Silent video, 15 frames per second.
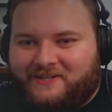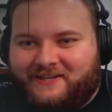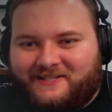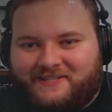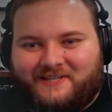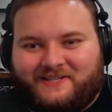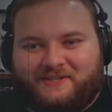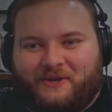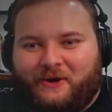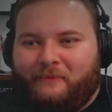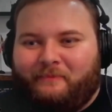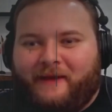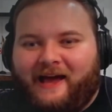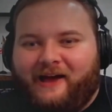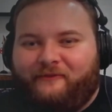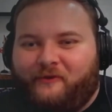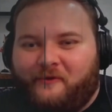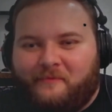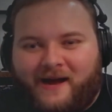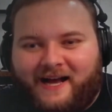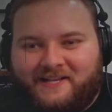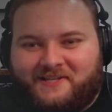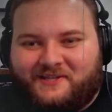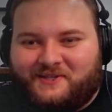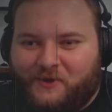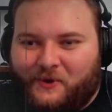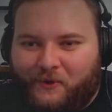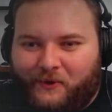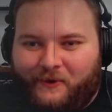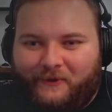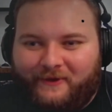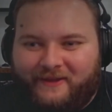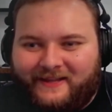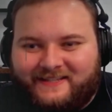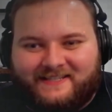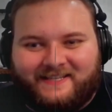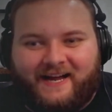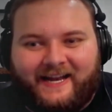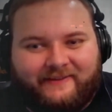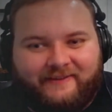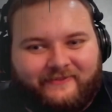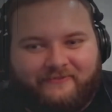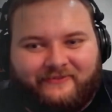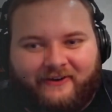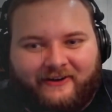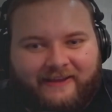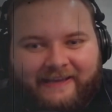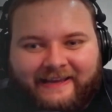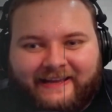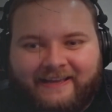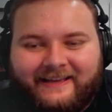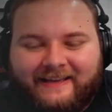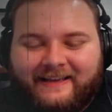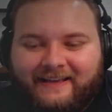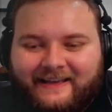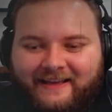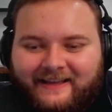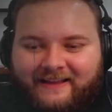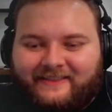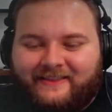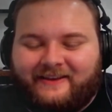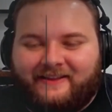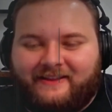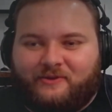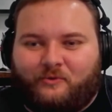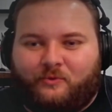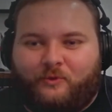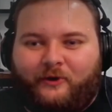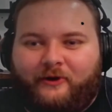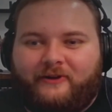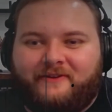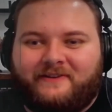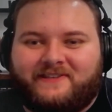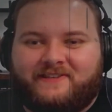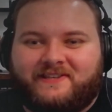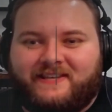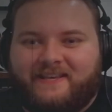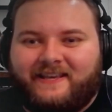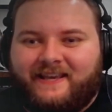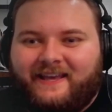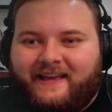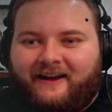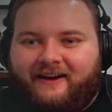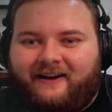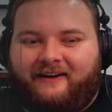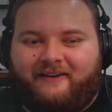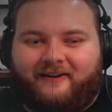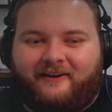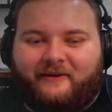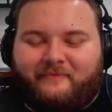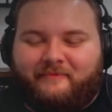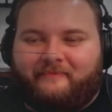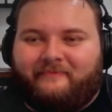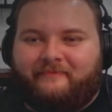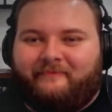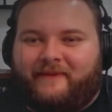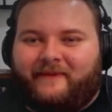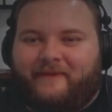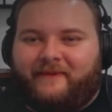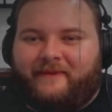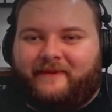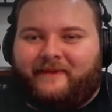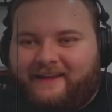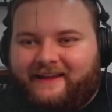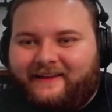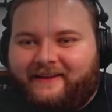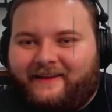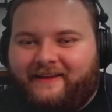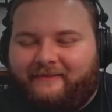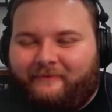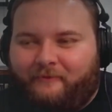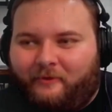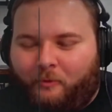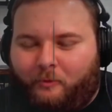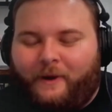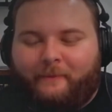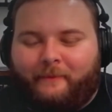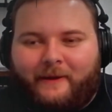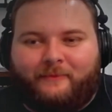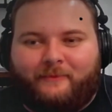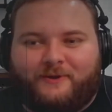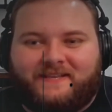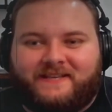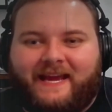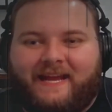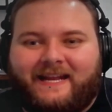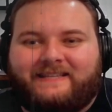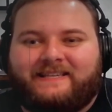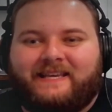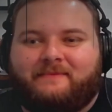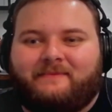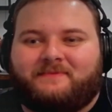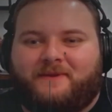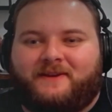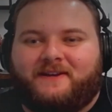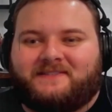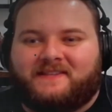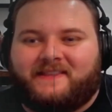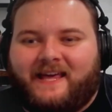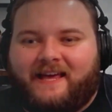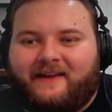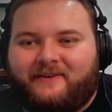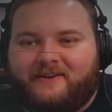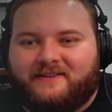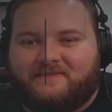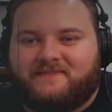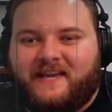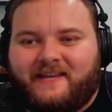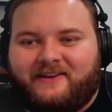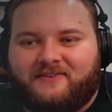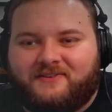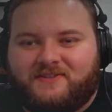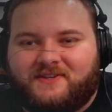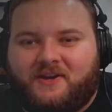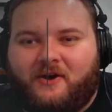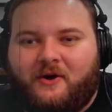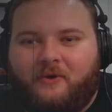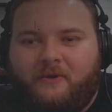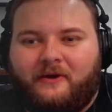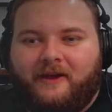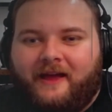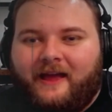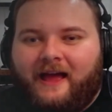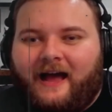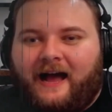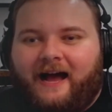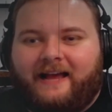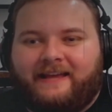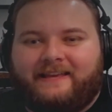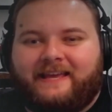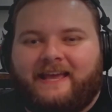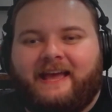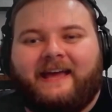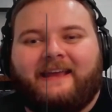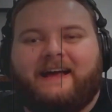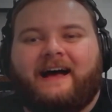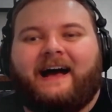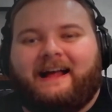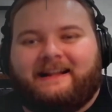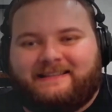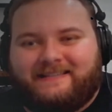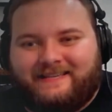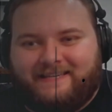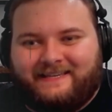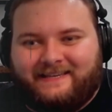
so bad for my soul. It's not even funny. The the Royals are my or one of my most hated teams because of that because of 10 years ago. I cannot